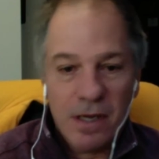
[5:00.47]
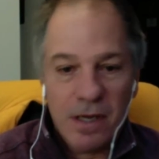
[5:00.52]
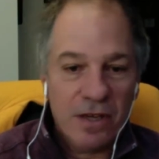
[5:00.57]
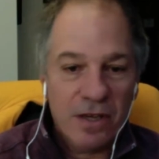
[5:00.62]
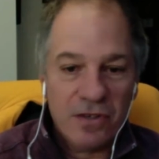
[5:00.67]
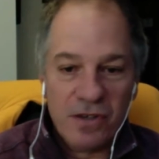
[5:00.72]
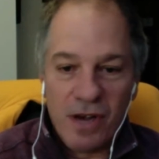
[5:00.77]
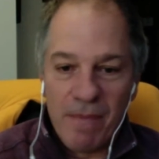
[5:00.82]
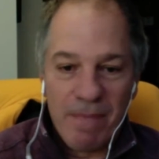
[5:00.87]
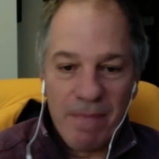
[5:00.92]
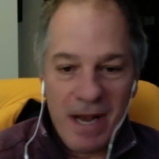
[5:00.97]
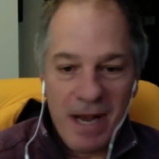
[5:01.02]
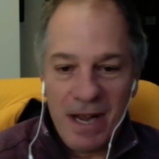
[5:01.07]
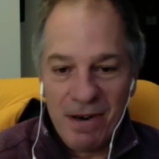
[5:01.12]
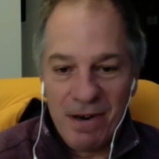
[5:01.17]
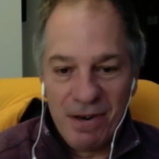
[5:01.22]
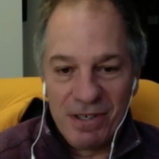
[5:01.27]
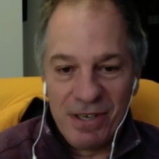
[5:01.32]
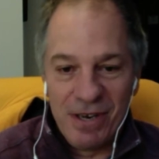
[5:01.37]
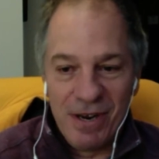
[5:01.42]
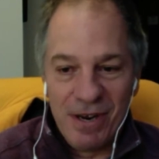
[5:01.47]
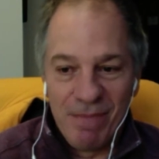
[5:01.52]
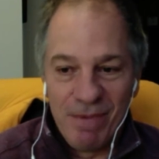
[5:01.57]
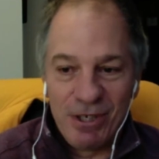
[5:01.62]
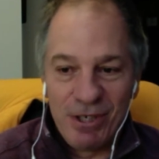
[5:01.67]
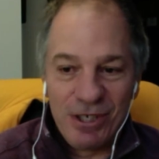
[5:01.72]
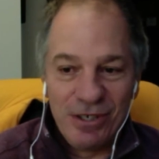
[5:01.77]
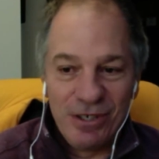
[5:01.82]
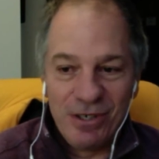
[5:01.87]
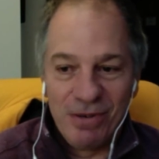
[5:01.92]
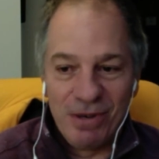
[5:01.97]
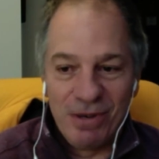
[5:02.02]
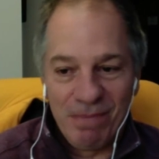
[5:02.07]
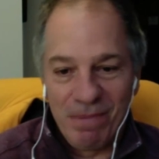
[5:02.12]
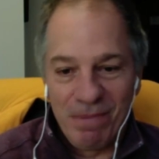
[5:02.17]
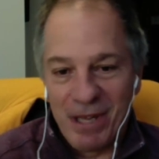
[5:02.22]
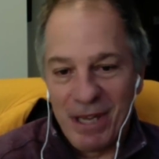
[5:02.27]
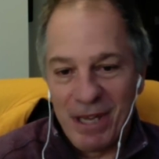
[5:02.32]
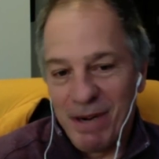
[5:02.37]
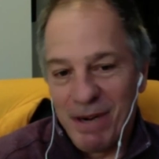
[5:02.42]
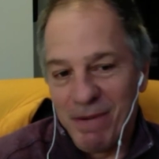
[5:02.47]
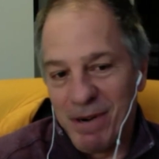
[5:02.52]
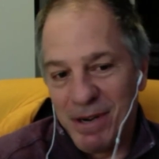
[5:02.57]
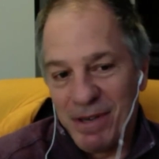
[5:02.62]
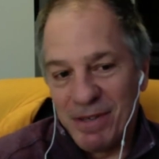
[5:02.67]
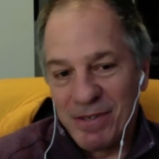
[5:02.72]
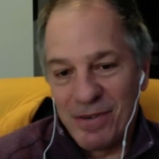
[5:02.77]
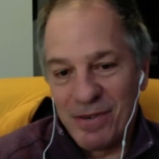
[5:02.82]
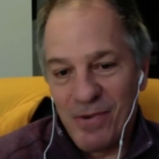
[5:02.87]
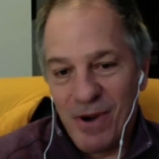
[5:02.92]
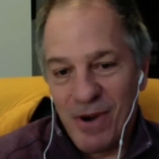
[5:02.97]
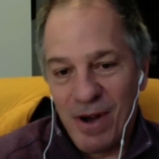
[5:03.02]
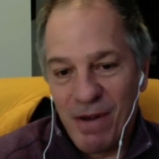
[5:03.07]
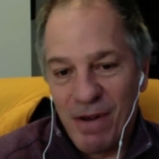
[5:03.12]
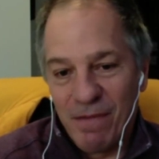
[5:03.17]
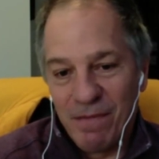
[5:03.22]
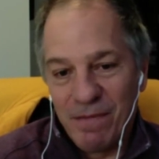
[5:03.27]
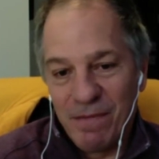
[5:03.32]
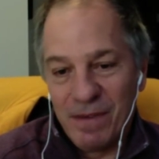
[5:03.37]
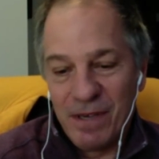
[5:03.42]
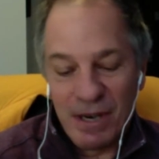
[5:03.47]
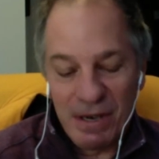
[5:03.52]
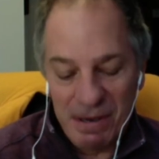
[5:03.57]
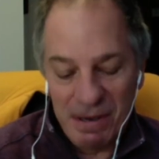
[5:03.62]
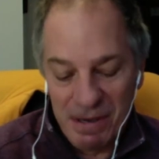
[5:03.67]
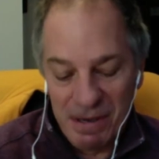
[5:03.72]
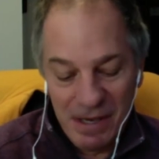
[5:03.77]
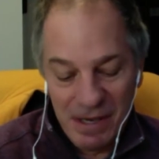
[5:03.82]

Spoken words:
I saw Pinehurst number 2 and played it when I was 12, and then